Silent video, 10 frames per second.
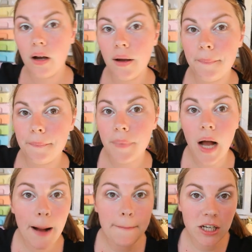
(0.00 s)
I
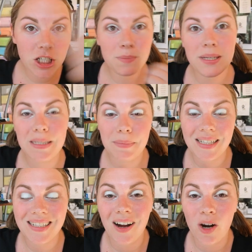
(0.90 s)
might just put some
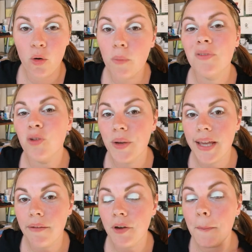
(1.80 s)
mascara on before we
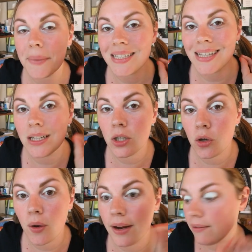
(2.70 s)
carry on because I'll look
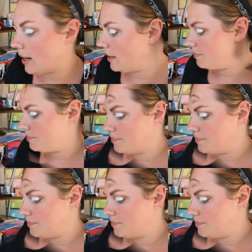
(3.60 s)
cray cray.